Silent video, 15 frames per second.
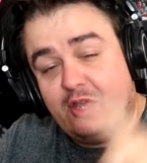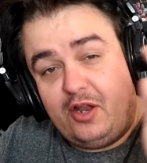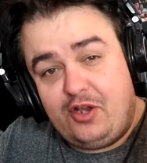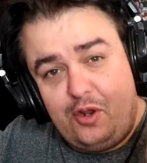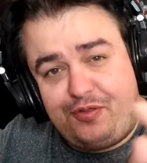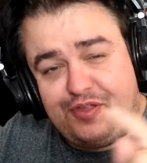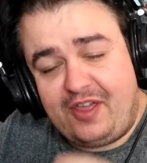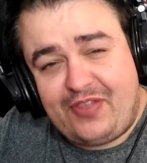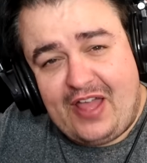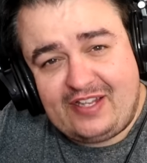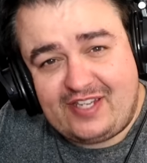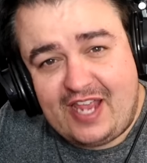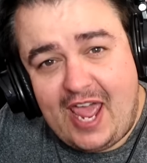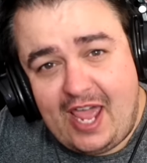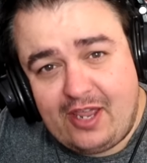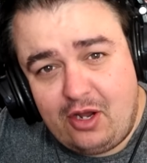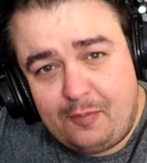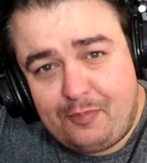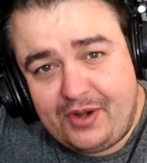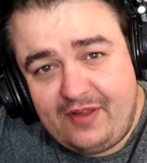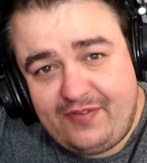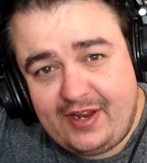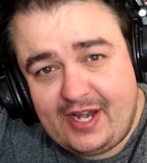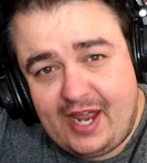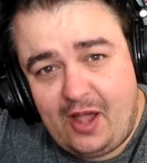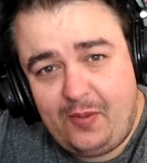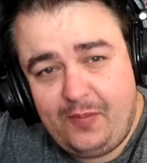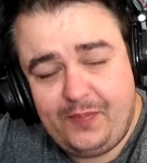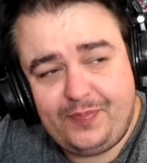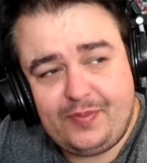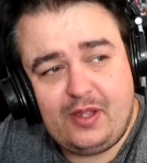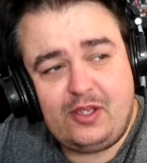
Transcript: and you think that's air you're breathing now,